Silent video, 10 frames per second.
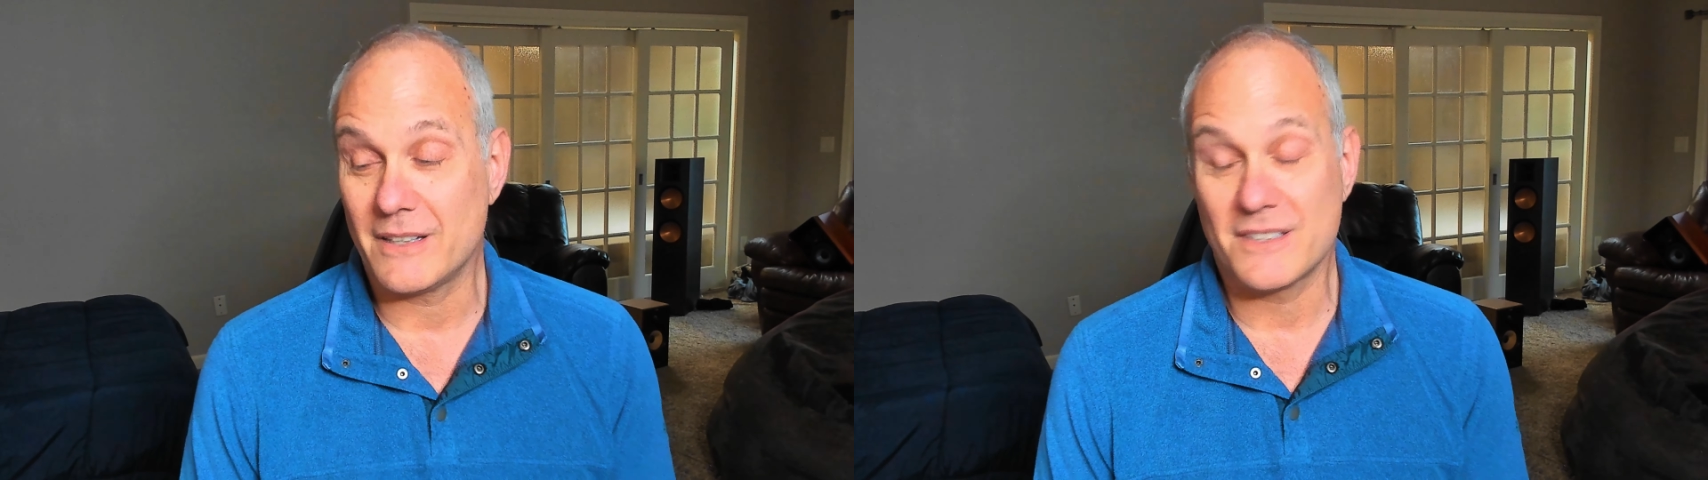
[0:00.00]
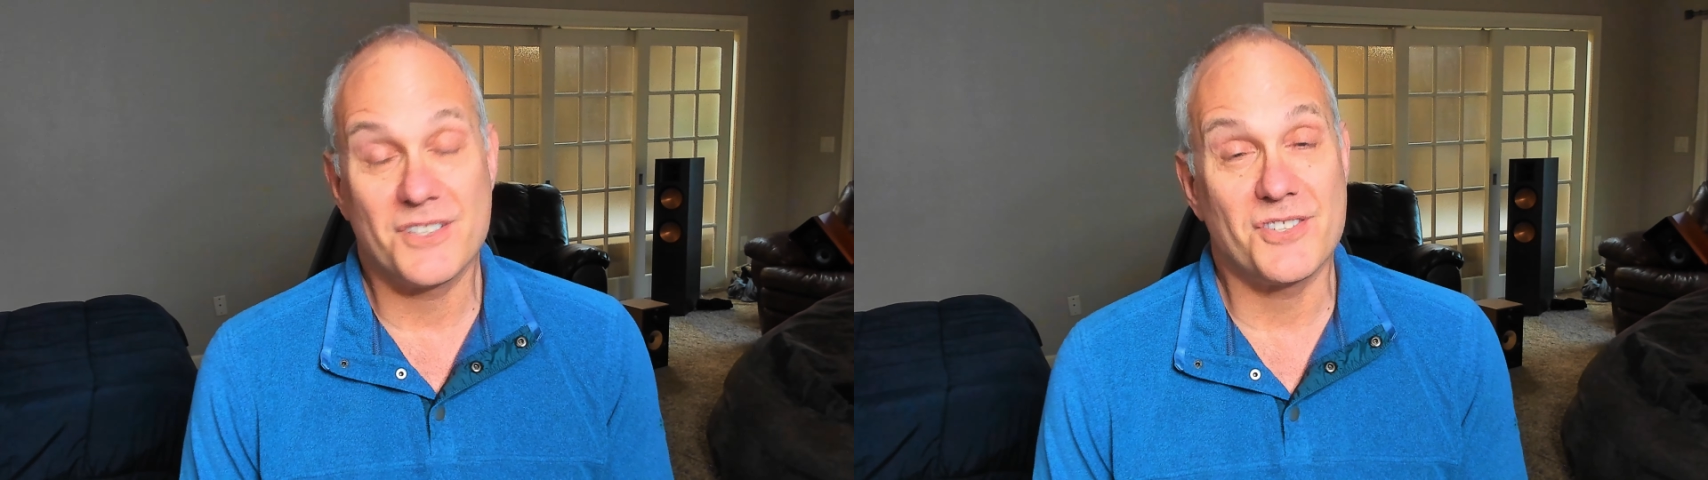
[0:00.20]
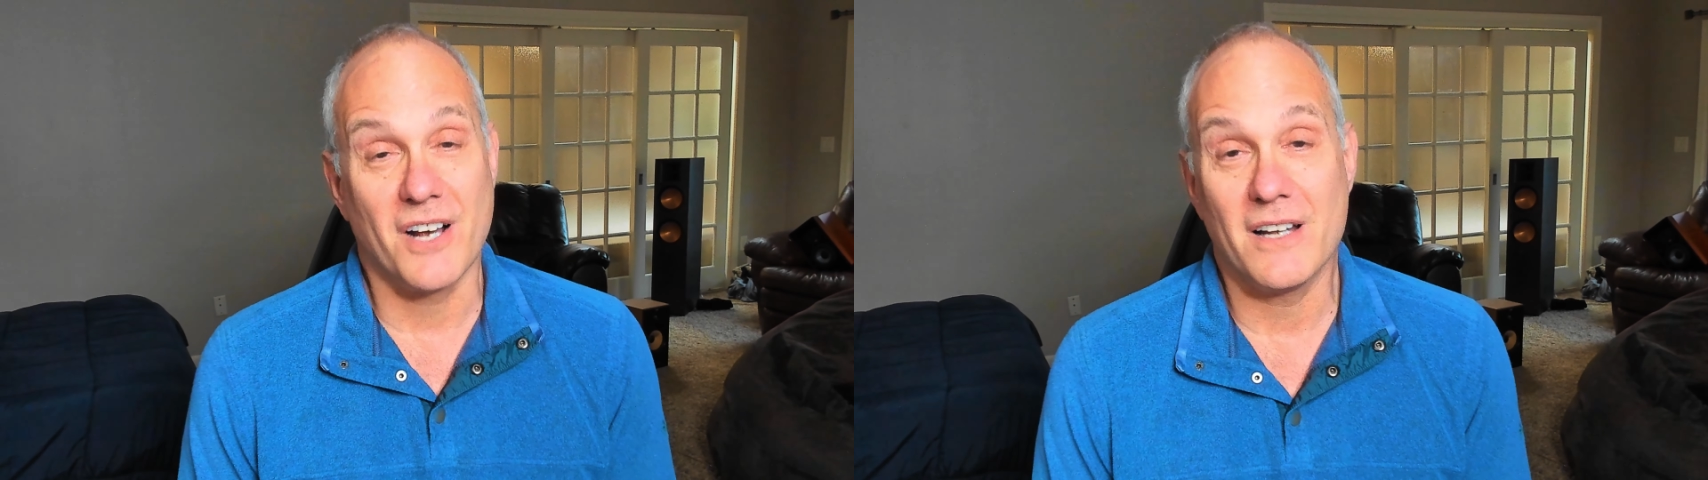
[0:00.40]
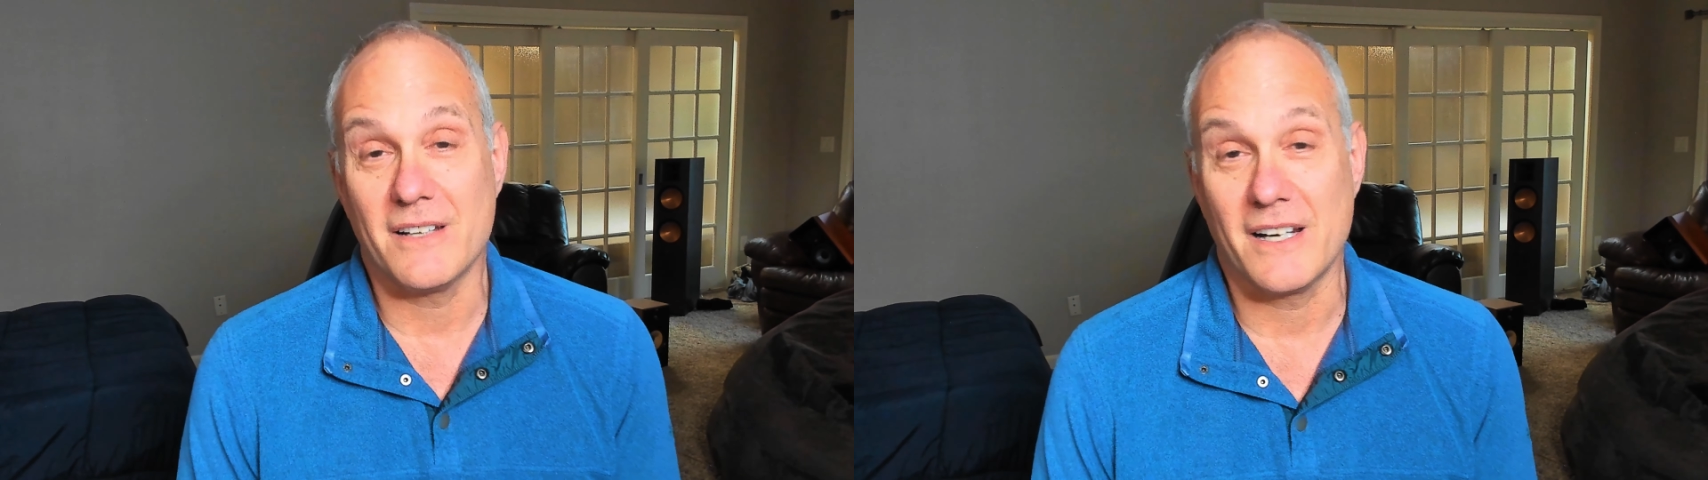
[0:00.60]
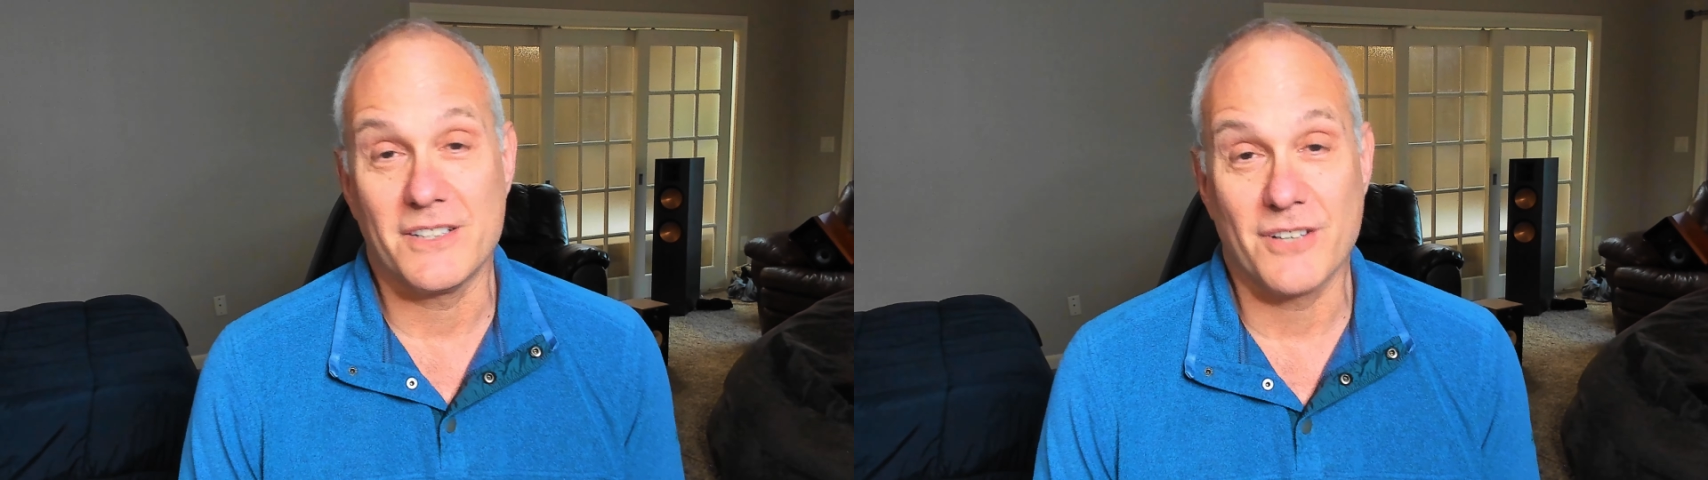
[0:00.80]
son
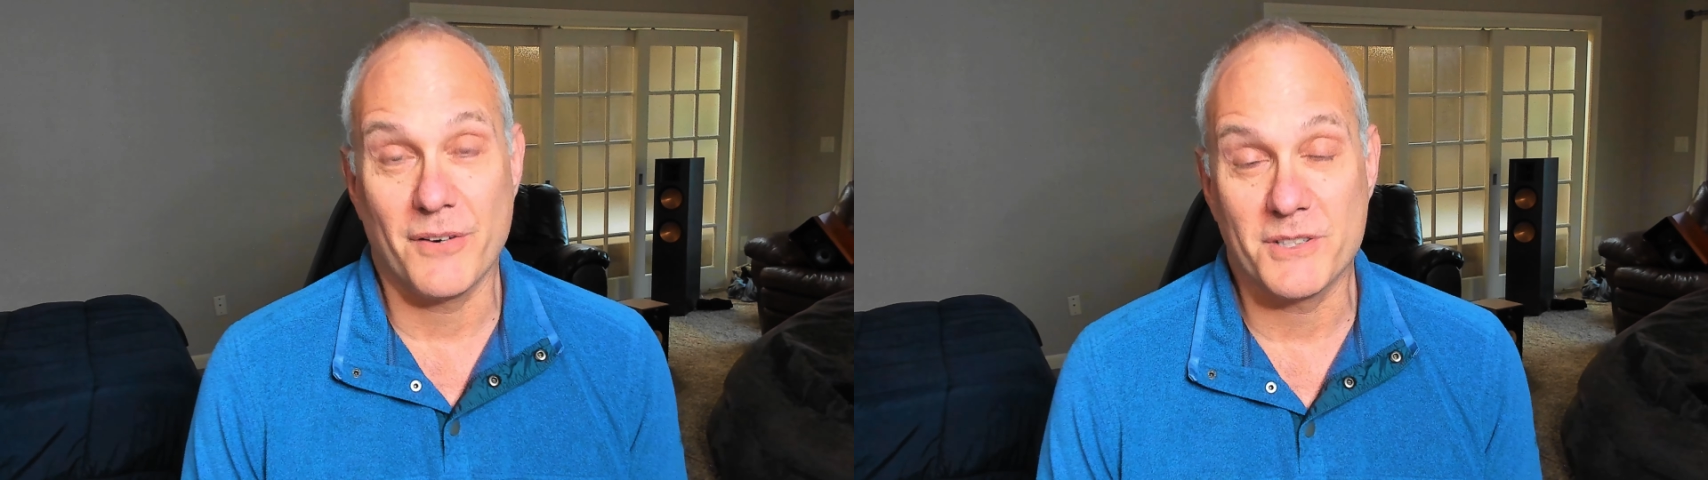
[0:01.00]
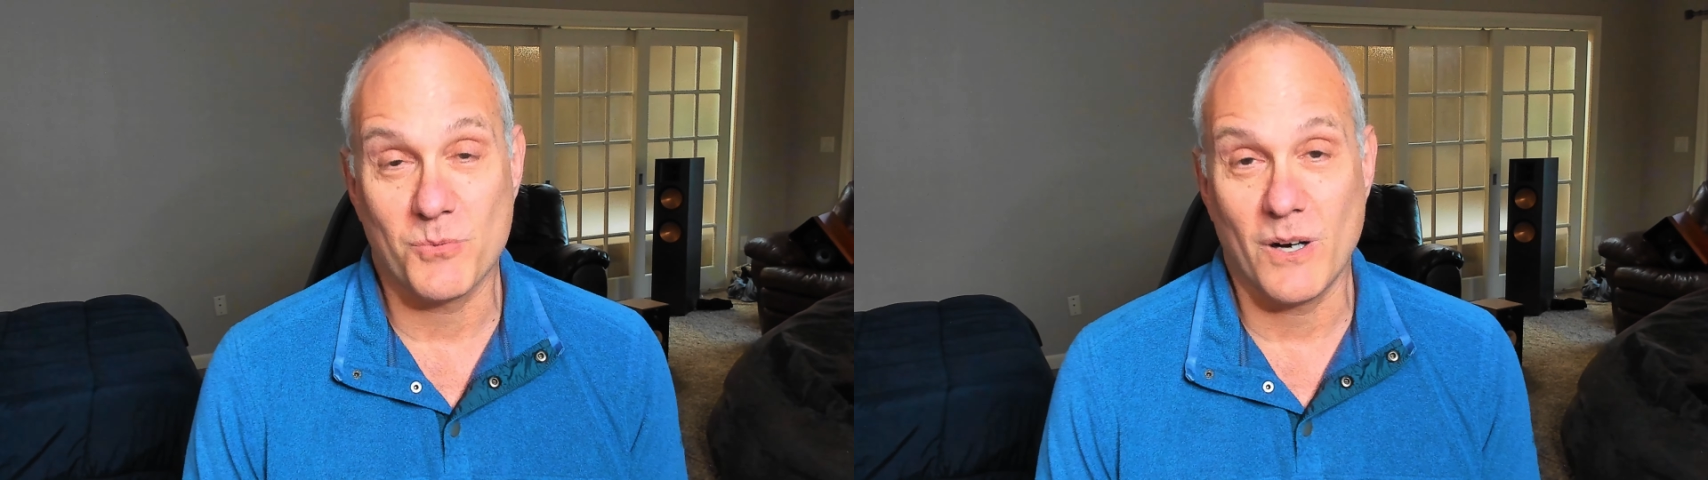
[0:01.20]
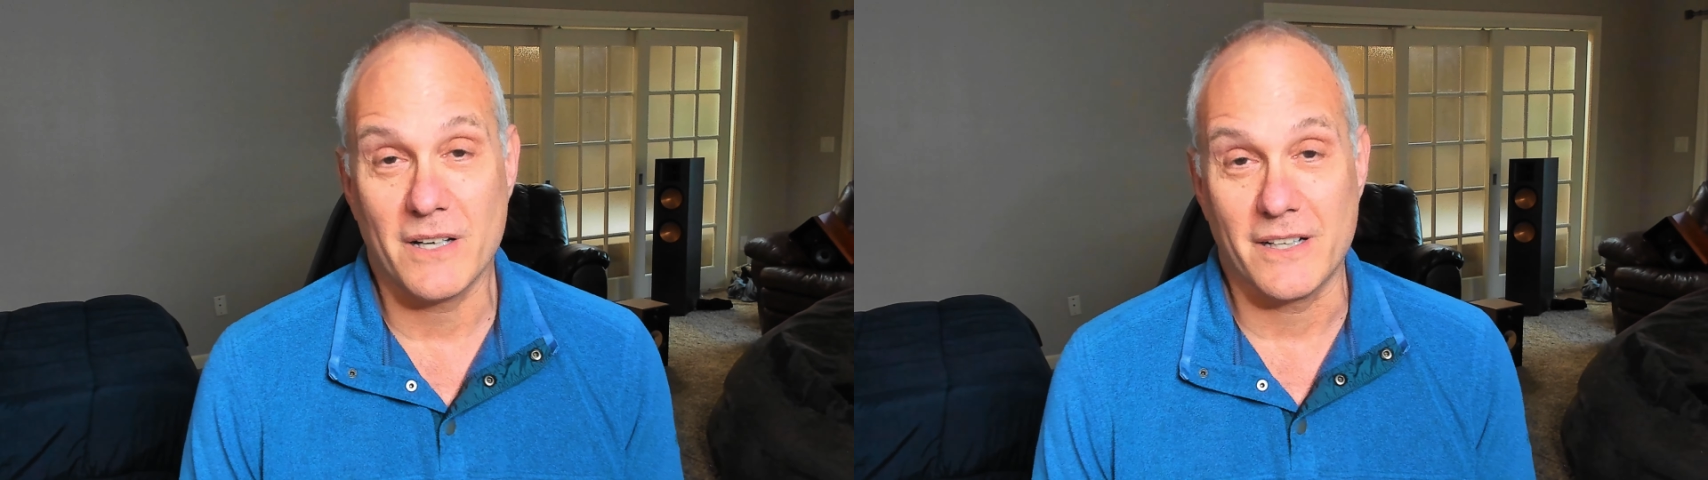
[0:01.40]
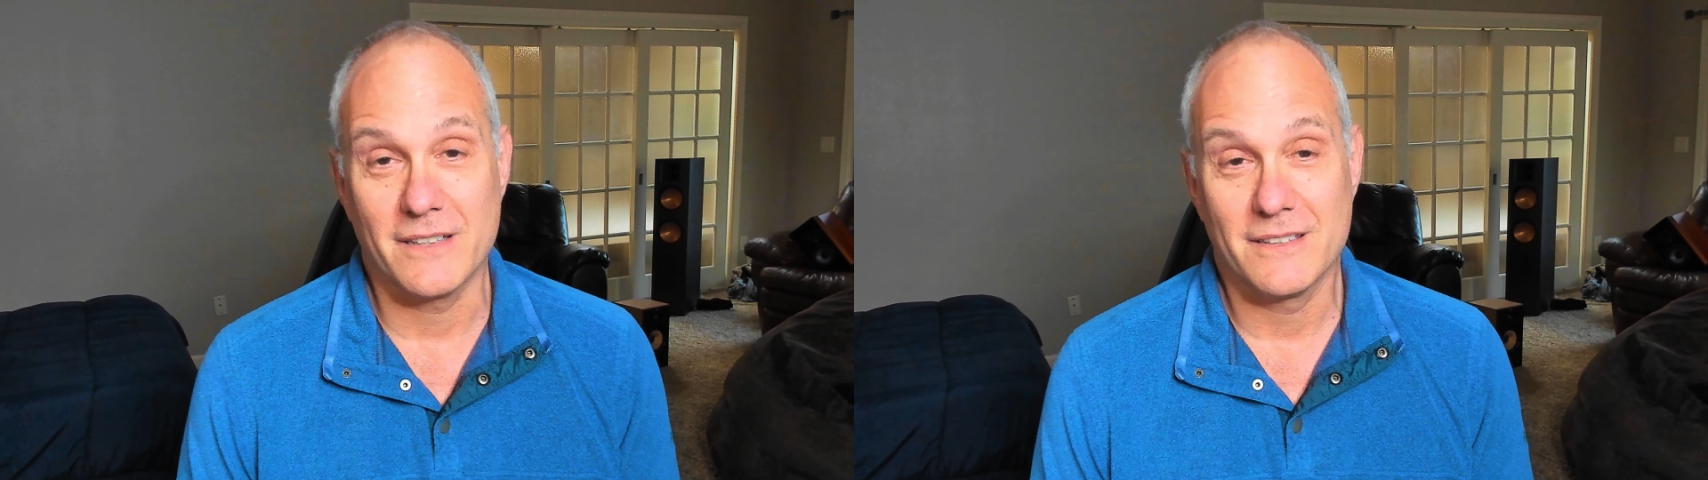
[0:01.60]
that he's always wanted.